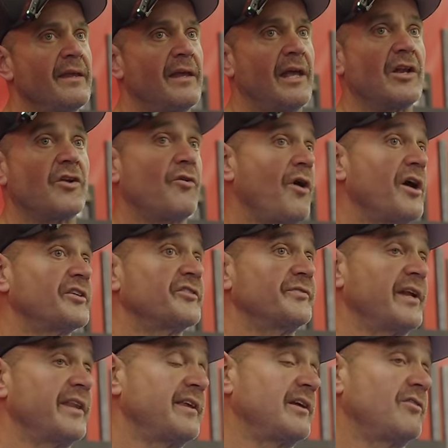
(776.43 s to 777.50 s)

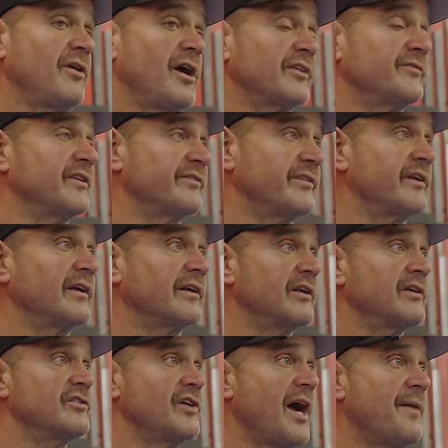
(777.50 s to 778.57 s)
CrossFit, I think CrossFit's done a
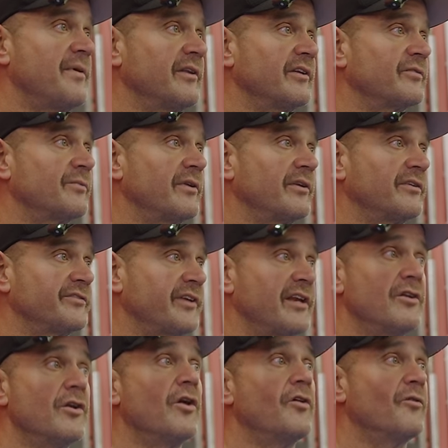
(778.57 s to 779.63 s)
good job of this where they'll say
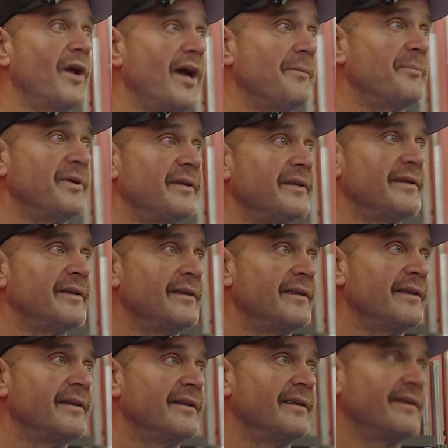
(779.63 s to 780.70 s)
no rep.
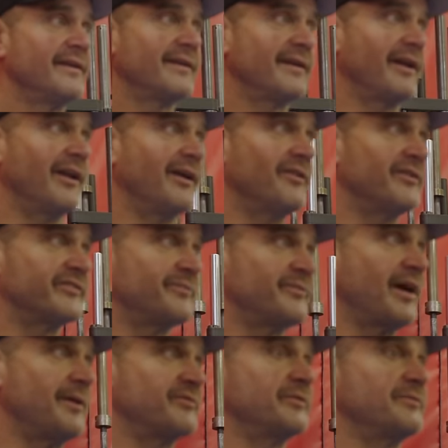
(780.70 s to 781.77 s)
You know, and
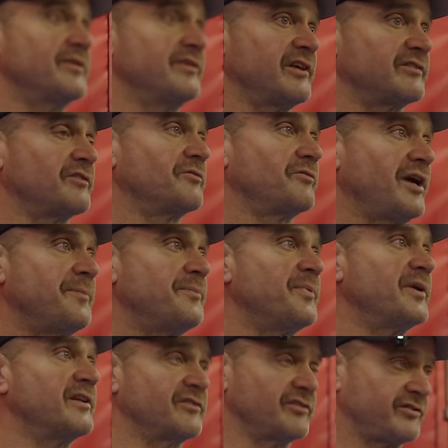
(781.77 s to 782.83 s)
sometimes someone does a rep,
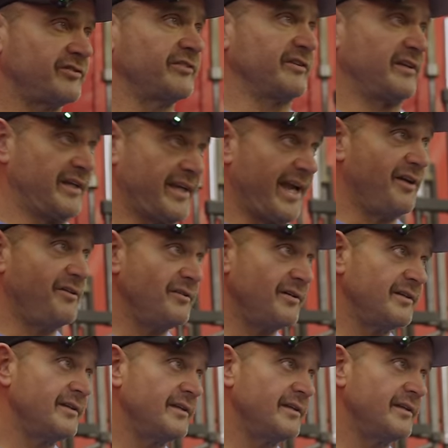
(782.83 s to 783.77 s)
but it just doesn't count.